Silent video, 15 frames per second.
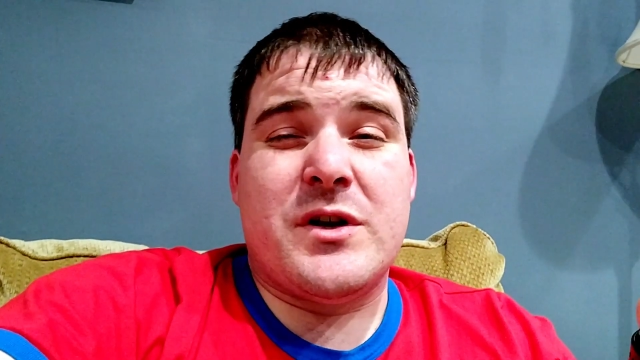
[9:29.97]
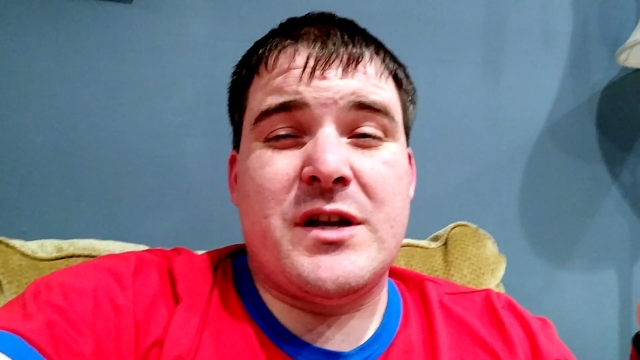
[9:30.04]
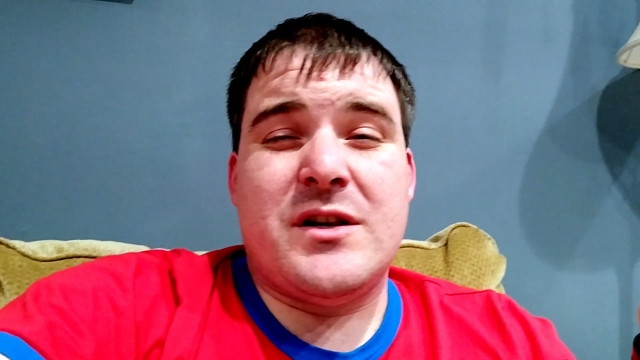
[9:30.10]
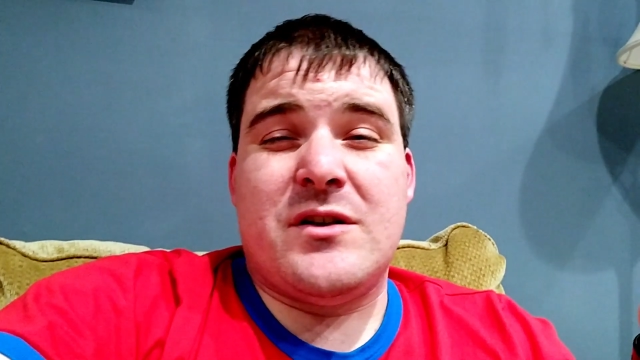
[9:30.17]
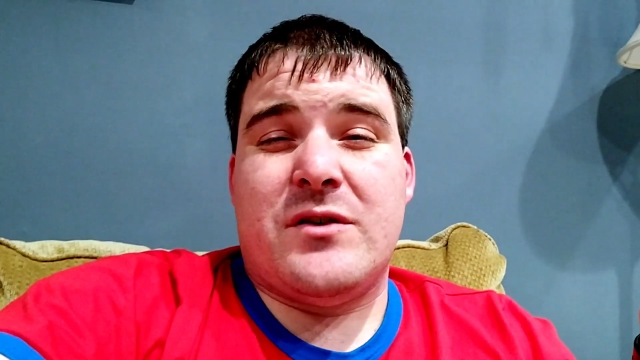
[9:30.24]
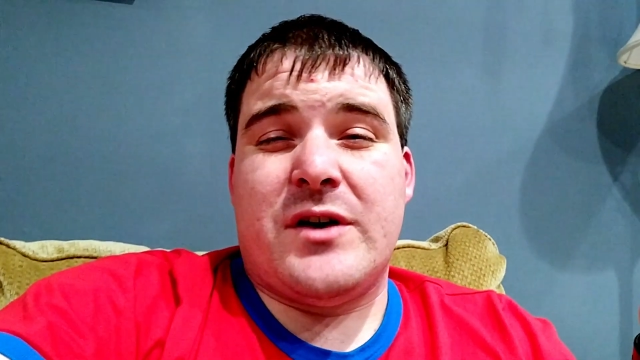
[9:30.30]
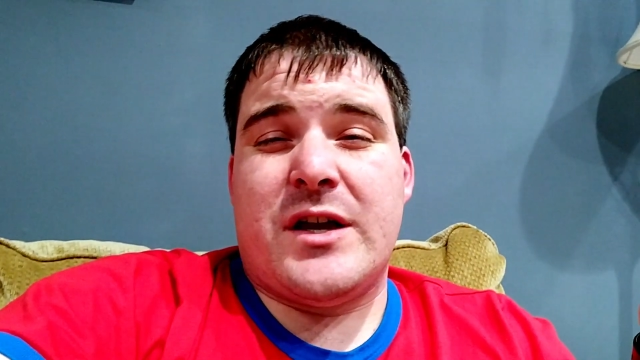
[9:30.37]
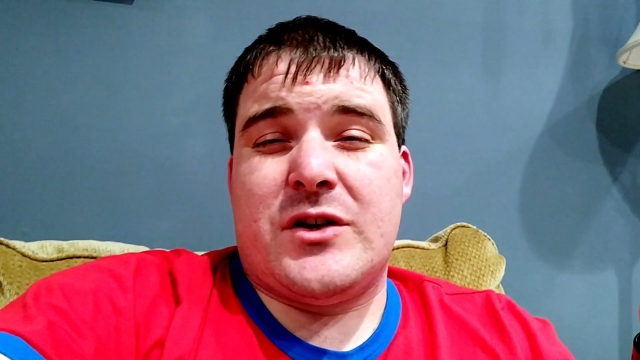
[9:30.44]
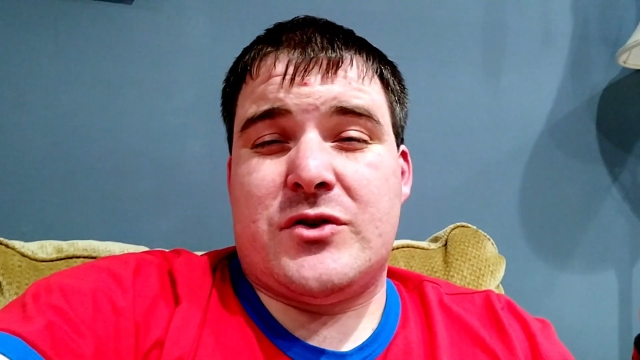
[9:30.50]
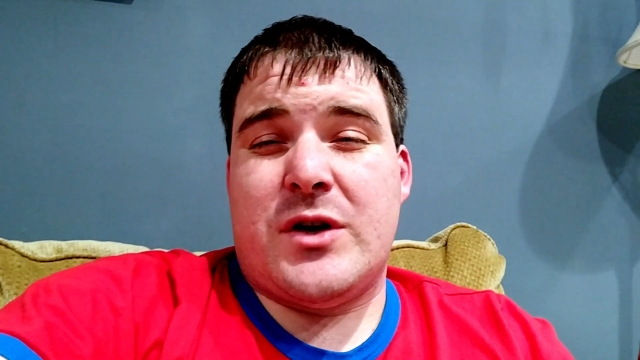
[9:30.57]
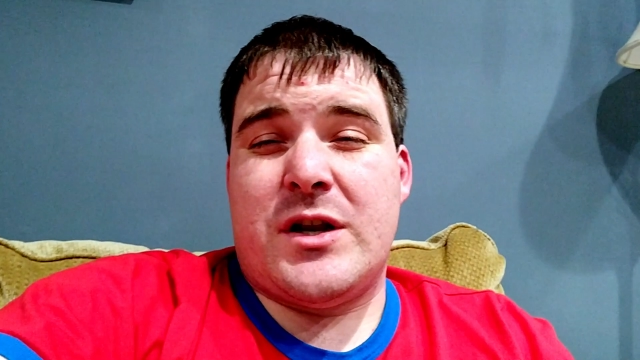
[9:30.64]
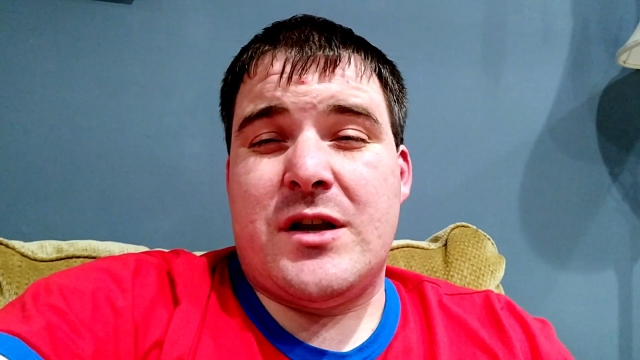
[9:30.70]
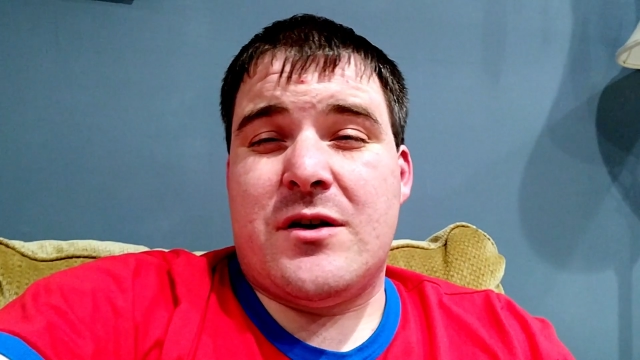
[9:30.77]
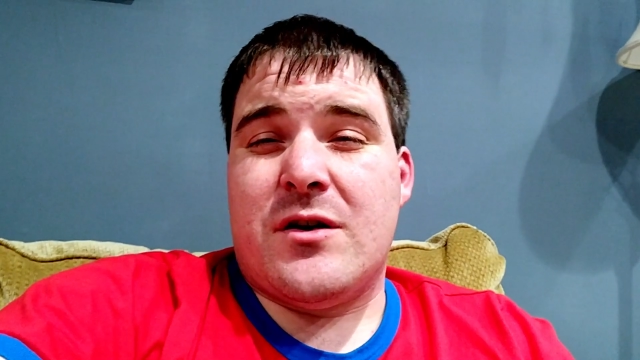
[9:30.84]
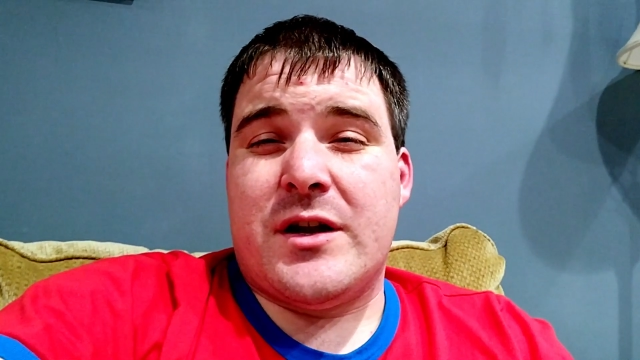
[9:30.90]
into like
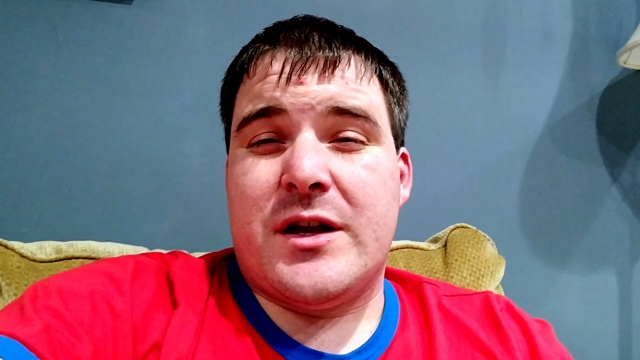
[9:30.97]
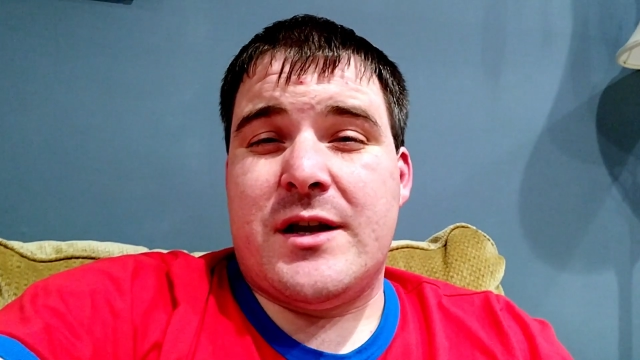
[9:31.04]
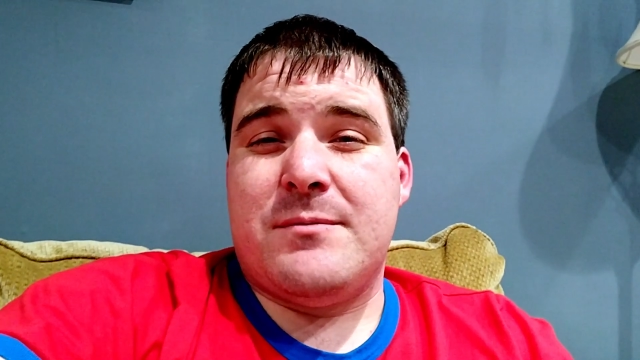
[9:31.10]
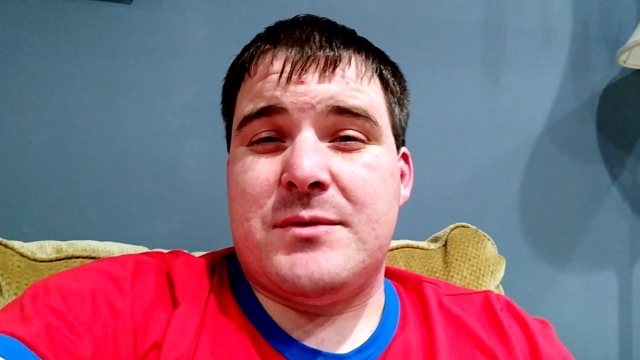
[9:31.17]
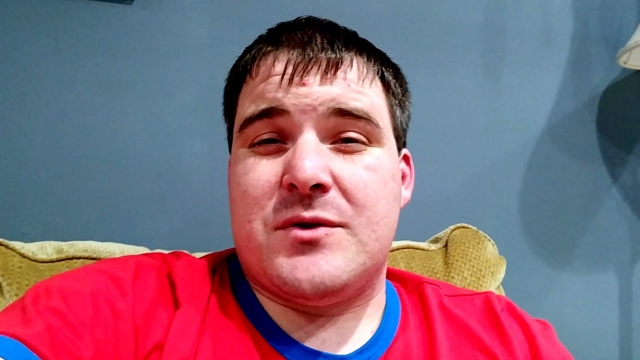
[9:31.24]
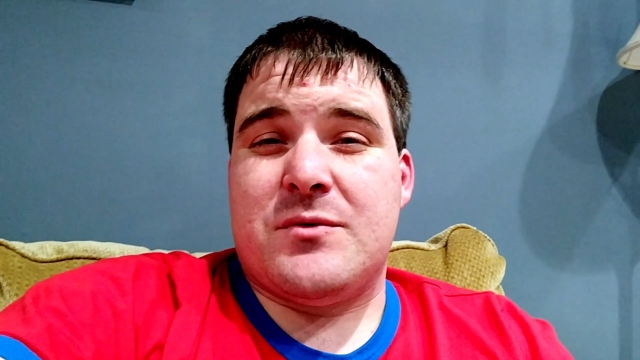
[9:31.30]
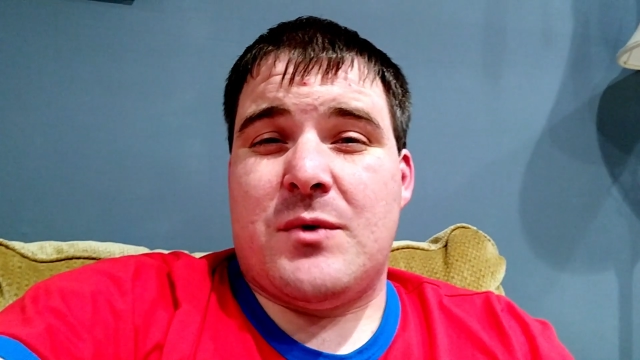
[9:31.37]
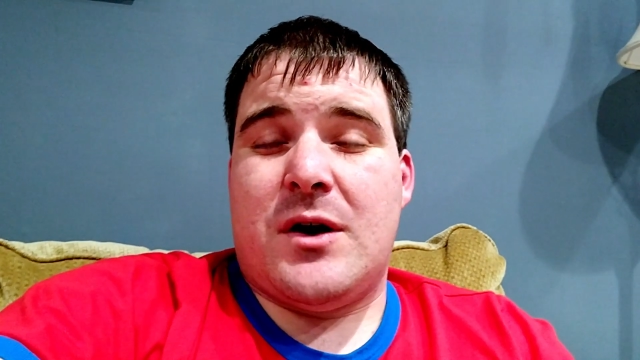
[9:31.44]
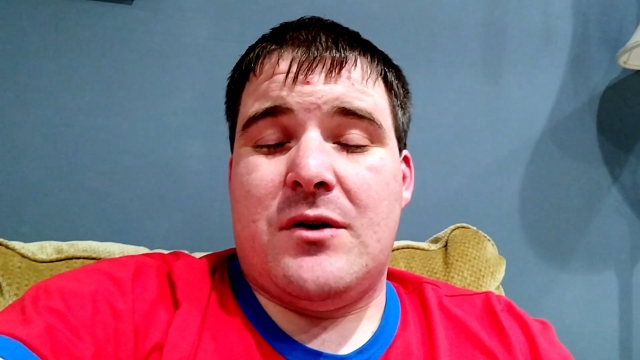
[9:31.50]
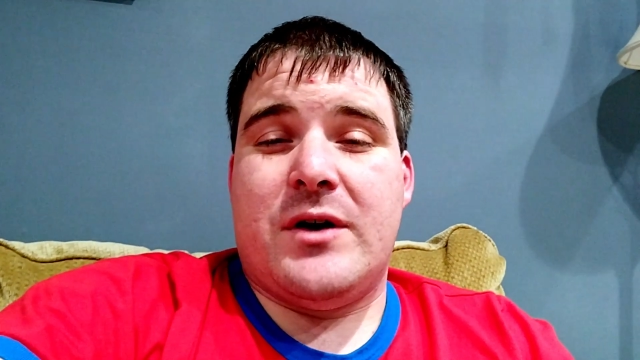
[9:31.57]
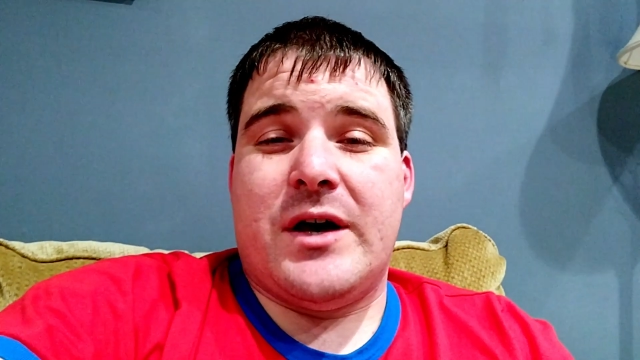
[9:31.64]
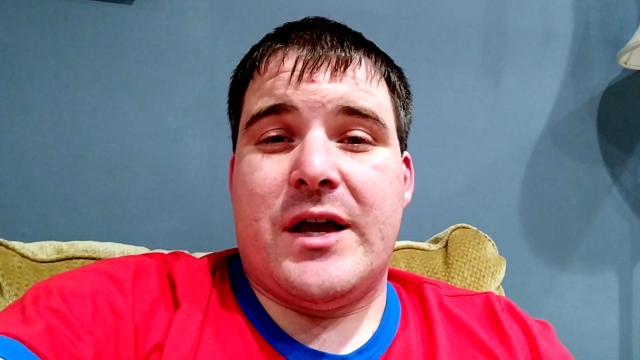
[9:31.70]
trading card games as well,